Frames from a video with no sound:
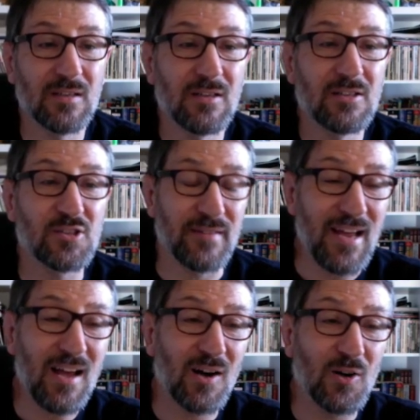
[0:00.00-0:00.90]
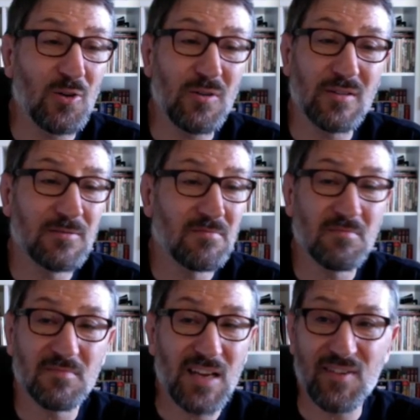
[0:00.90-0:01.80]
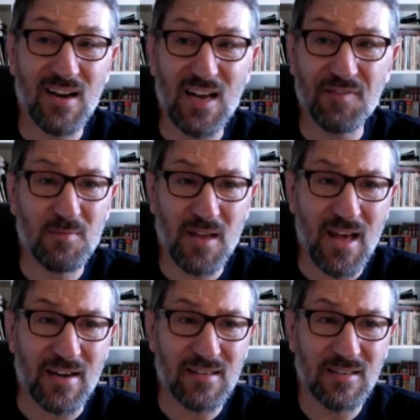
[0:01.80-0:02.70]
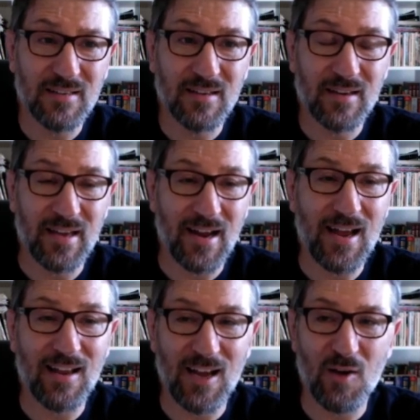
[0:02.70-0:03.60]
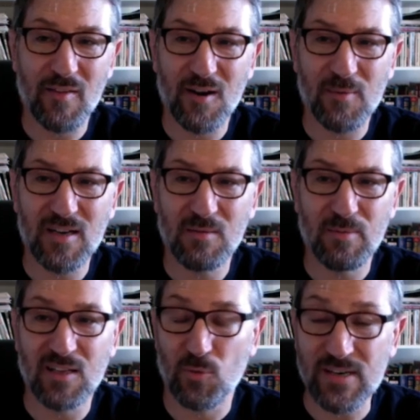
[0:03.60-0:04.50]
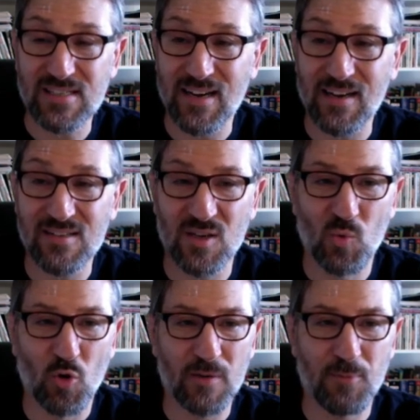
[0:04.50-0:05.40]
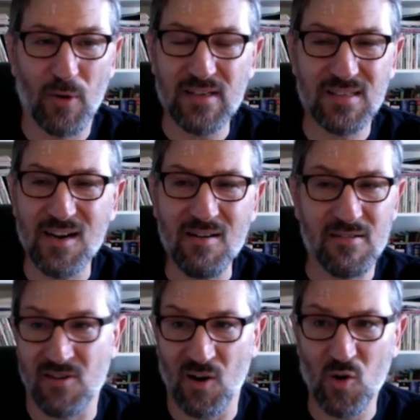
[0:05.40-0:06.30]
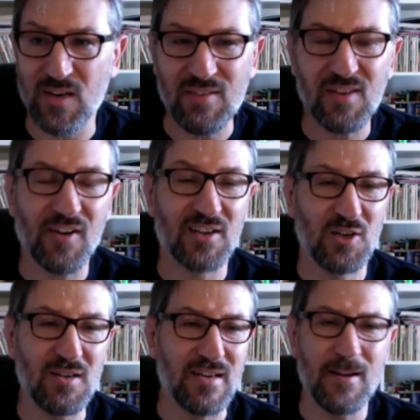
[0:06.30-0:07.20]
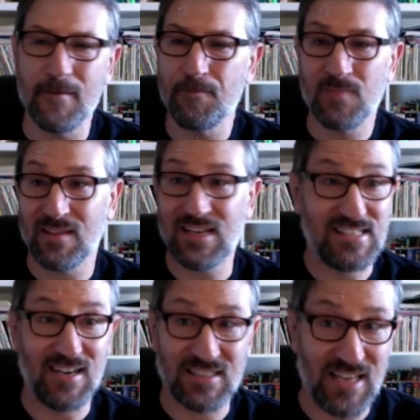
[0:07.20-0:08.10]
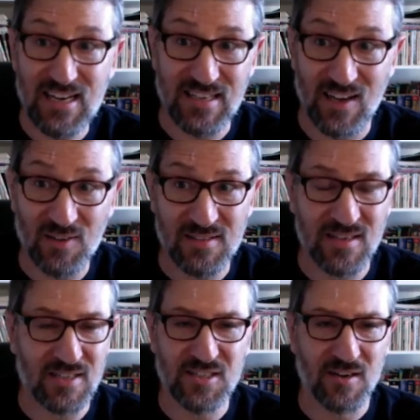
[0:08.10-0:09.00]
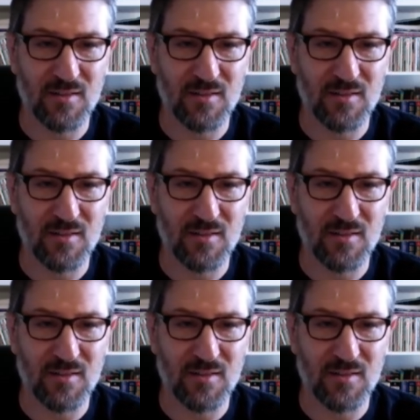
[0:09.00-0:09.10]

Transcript: So now, they've gone off the mat. Can I allow there to be 3 seconds and award points there? No, and even if I could, that's not a takedown because it didn't start on the